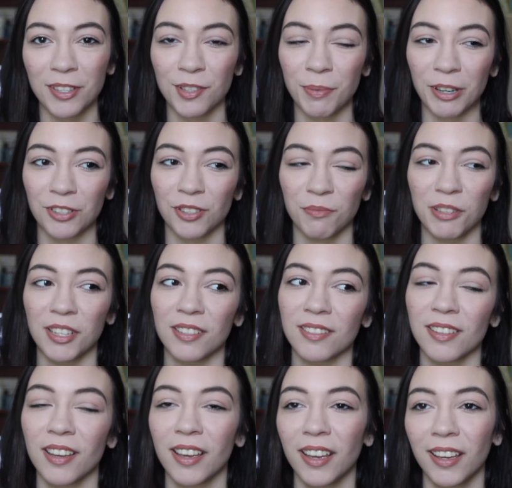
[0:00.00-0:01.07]
especially because
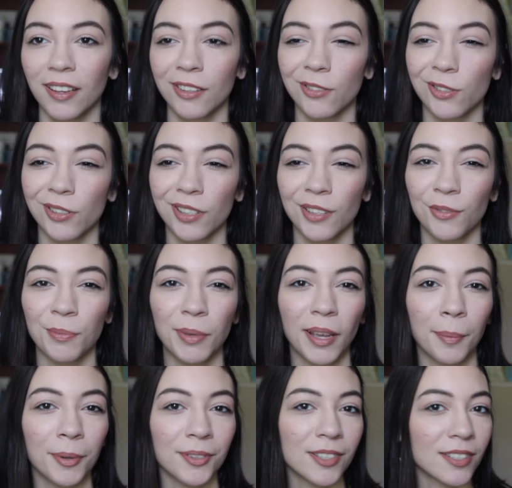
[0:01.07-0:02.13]
you shouldn't even be
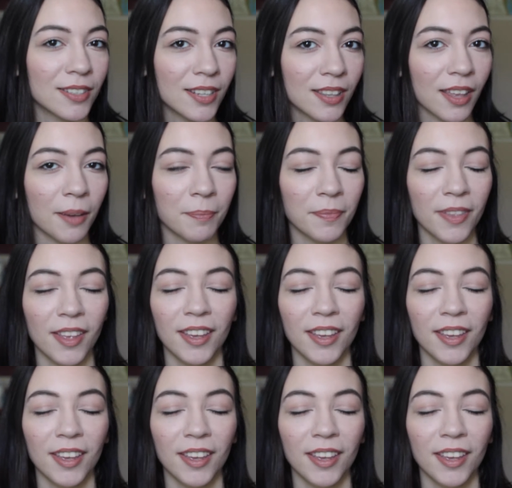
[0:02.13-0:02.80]
able to see them.